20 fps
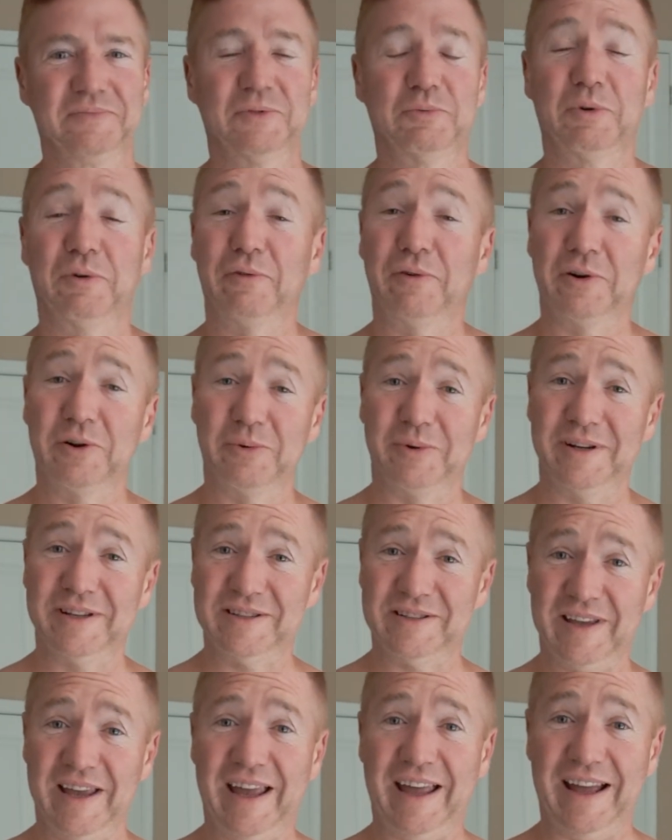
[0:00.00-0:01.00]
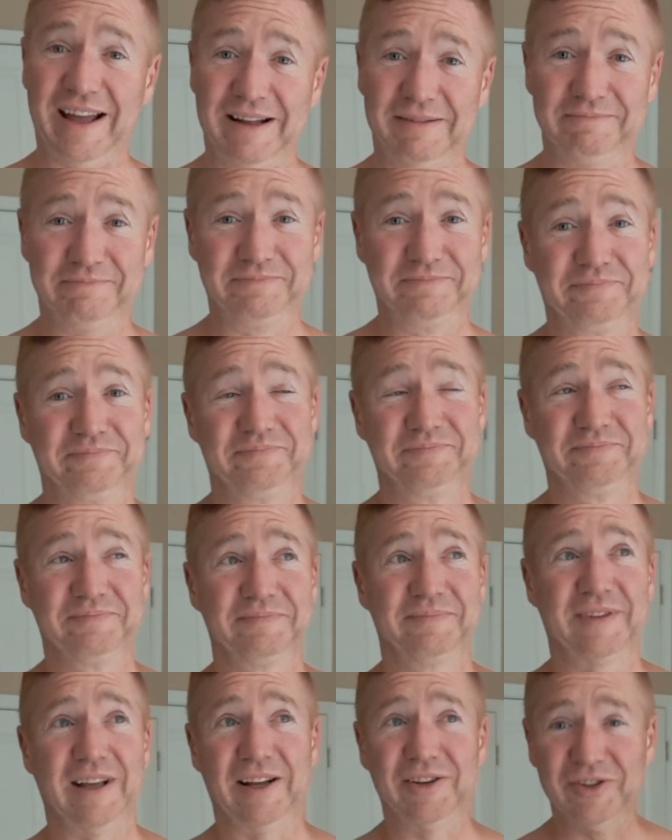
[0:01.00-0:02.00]
refer to it as cat.
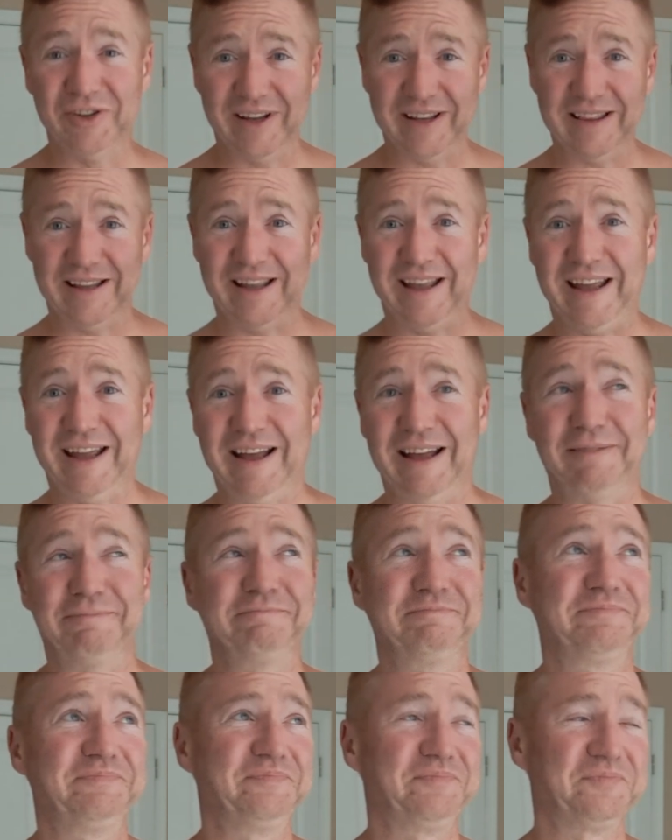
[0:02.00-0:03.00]
How do you like the cat?